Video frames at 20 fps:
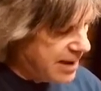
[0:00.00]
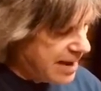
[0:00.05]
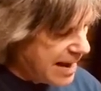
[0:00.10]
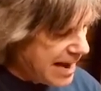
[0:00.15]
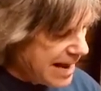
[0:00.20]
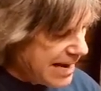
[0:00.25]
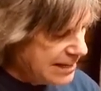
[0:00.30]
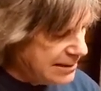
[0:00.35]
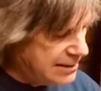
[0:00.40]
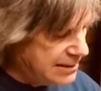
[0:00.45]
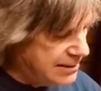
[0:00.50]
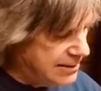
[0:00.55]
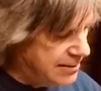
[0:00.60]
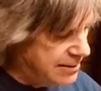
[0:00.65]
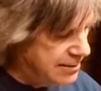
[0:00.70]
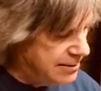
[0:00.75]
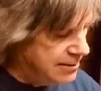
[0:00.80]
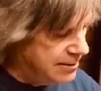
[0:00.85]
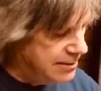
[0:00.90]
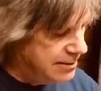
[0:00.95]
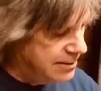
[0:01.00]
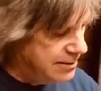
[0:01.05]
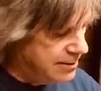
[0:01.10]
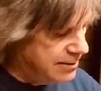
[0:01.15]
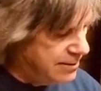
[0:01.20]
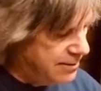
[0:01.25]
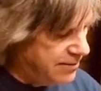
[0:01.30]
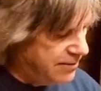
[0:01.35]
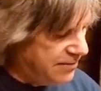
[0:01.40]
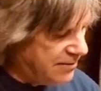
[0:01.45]
8,
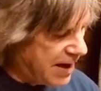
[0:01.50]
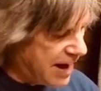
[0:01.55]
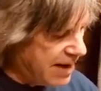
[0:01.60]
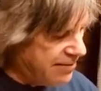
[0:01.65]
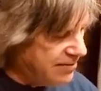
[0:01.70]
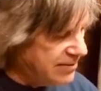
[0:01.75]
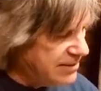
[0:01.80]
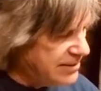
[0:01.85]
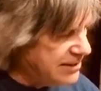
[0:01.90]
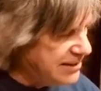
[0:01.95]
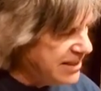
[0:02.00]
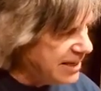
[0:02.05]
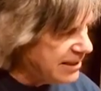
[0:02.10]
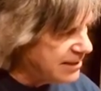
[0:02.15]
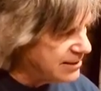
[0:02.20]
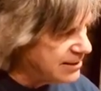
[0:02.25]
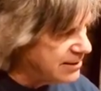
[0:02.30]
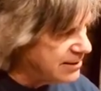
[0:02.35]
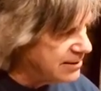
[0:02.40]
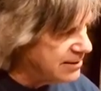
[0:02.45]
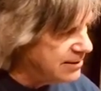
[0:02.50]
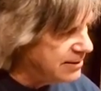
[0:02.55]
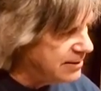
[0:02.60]
5, and 6.